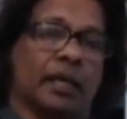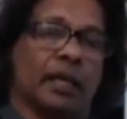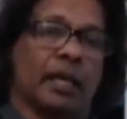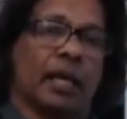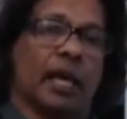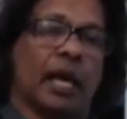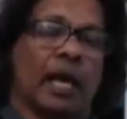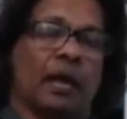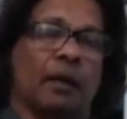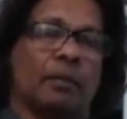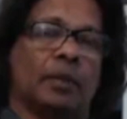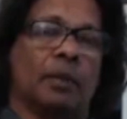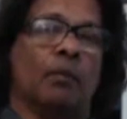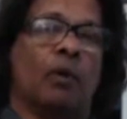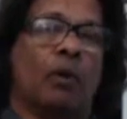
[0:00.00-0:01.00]
uh,
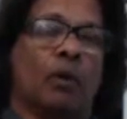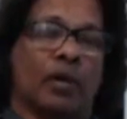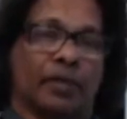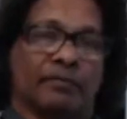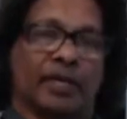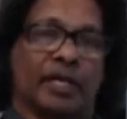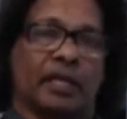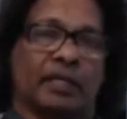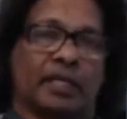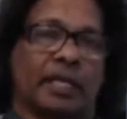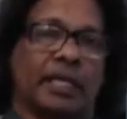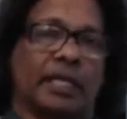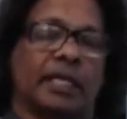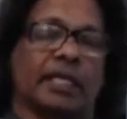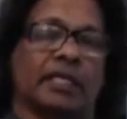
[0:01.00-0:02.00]
the more difficult it
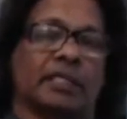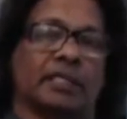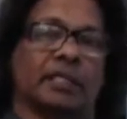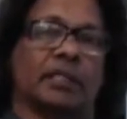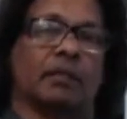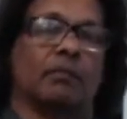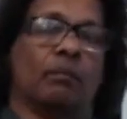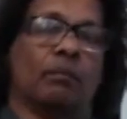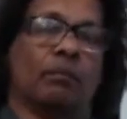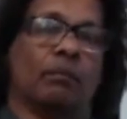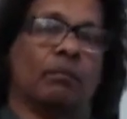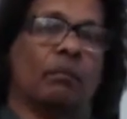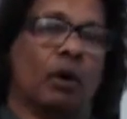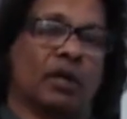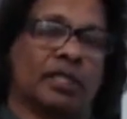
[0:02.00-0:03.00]
is, the
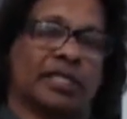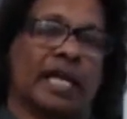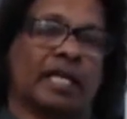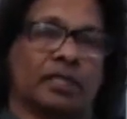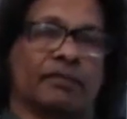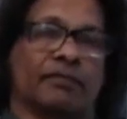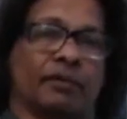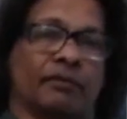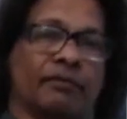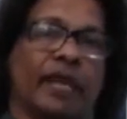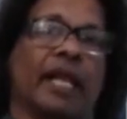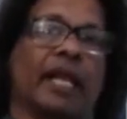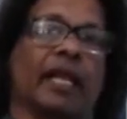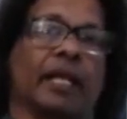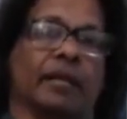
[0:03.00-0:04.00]
more chance of you
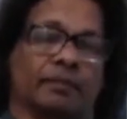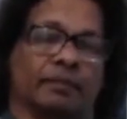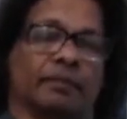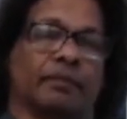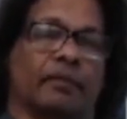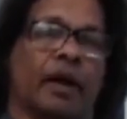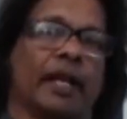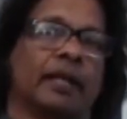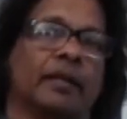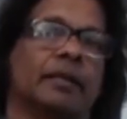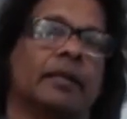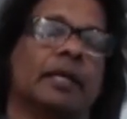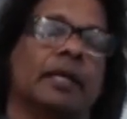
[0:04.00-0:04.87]
failing, right?